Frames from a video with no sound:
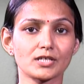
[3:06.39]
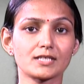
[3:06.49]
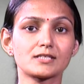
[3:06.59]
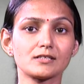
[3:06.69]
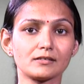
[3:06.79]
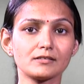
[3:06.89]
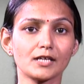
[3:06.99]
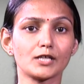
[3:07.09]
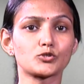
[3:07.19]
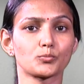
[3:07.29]
is
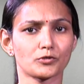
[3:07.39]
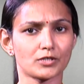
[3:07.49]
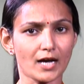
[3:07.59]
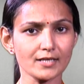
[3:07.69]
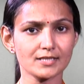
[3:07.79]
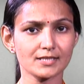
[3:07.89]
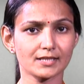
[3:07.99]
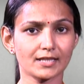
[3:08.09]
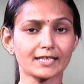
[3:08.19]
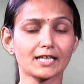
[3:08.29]
turned into products
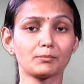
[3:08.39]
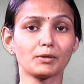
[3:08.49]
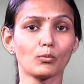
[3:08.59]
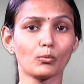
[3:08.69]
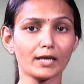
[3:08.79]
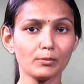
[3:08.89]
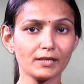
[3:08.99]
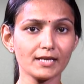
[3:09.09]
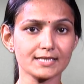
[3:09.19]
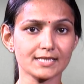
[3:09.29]
that can be a valuable
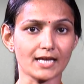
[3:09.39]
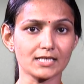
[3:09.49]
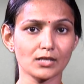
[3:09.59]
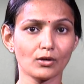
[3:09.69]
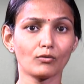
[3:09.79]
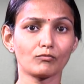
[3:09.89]
asset